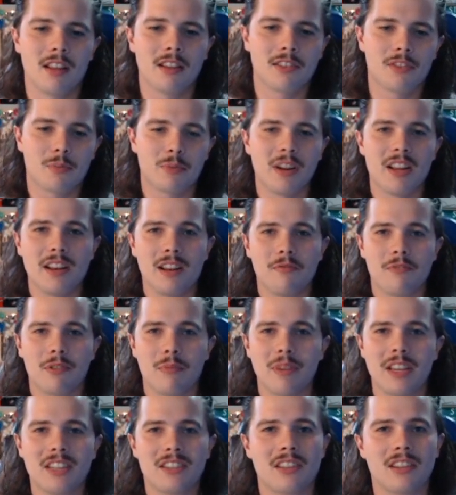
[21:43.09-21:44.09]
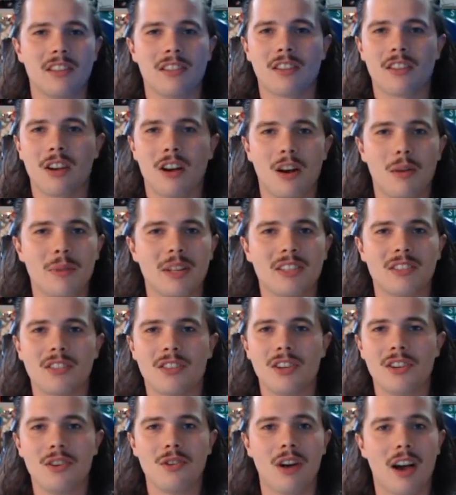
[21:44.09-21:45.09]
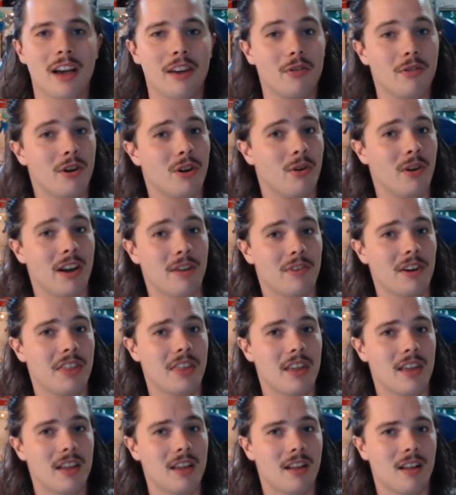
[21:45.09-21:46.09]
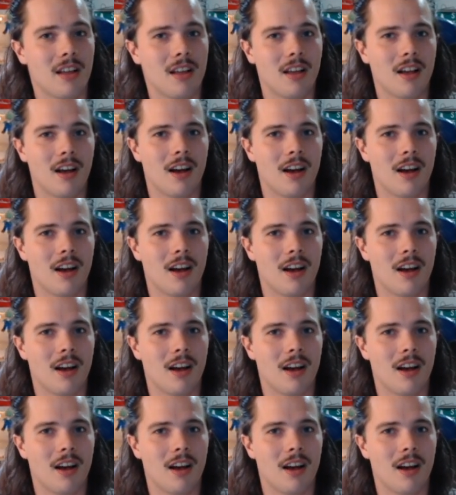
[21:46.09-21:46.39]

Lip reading: spreading information in the comments too. I don't know everything.